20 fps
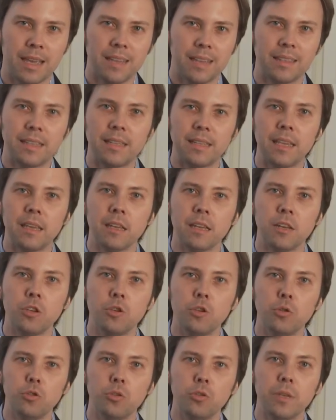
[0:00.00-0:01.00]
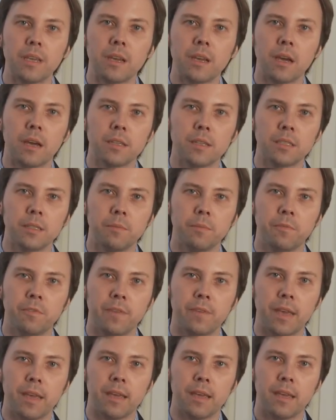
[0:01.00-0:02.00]
that they can usually custom
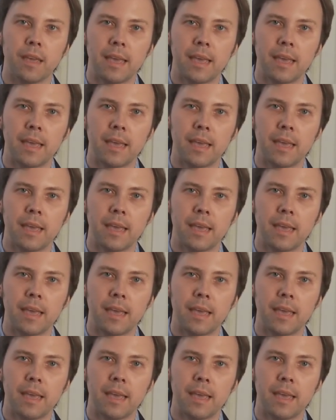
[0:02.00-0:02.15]
fit